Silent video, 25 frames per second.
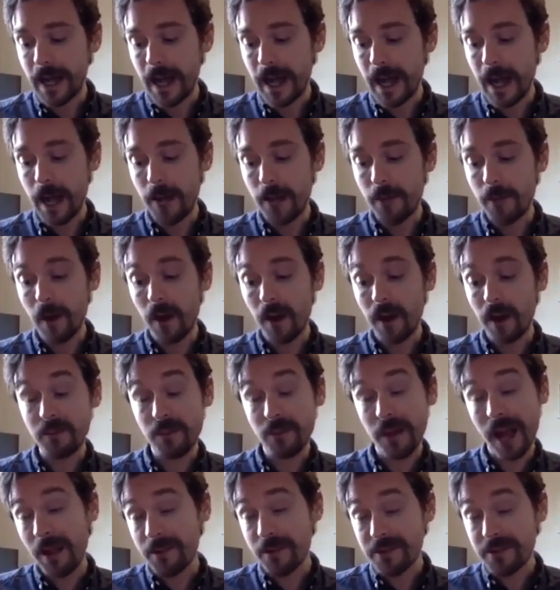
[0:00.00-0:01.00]
are
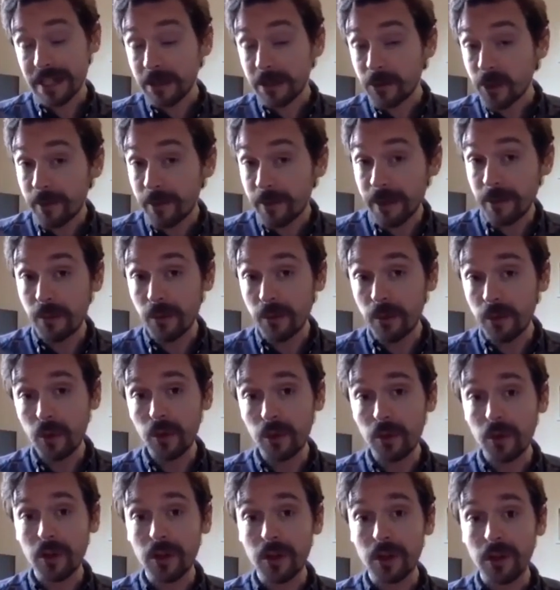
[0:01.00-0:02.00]
perhaps a little bit
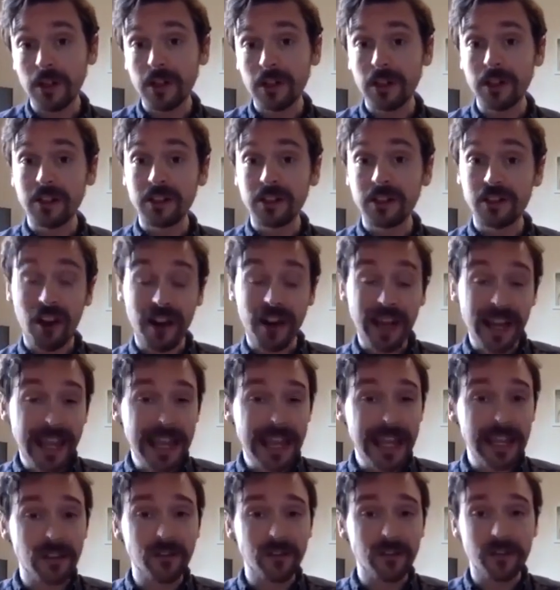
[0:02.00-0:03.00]
more
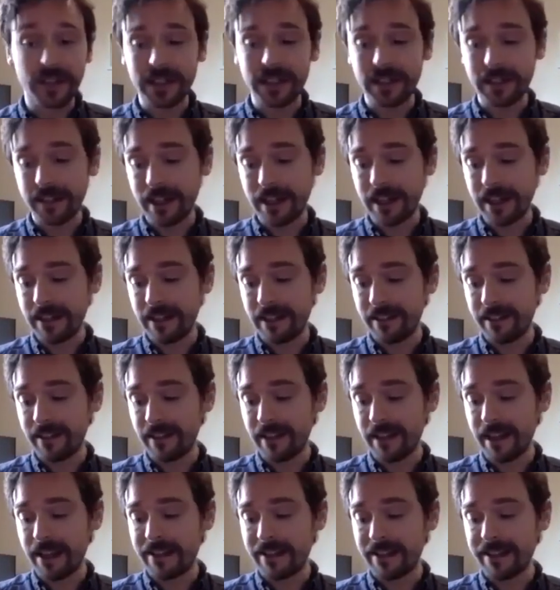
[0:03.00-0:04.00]
naive, and
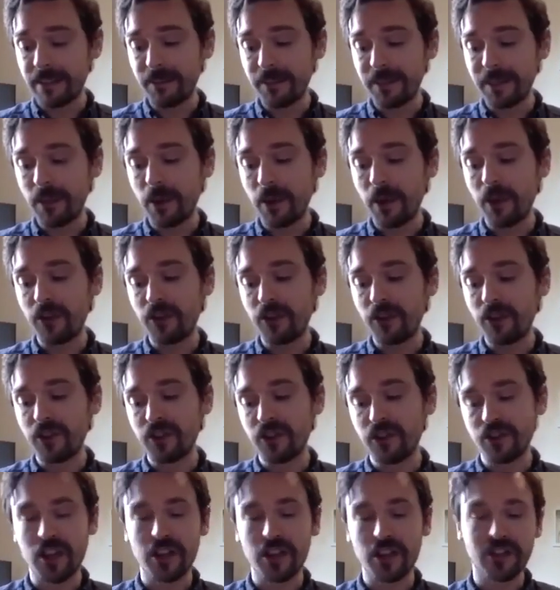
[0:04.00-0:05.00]
it simply won't do
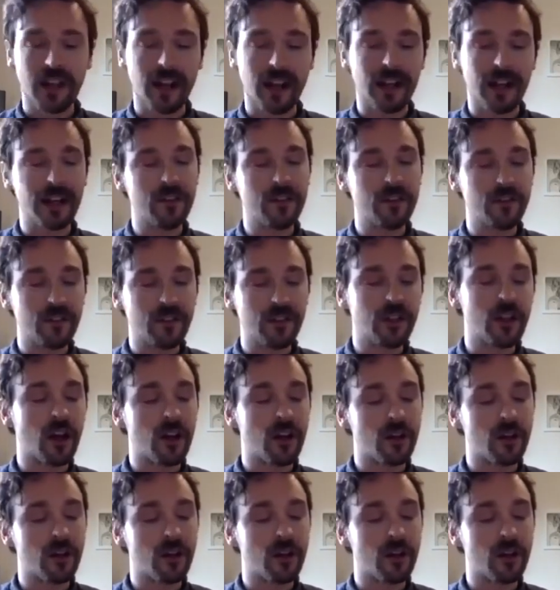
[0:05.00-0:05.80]
to just kind of, you know,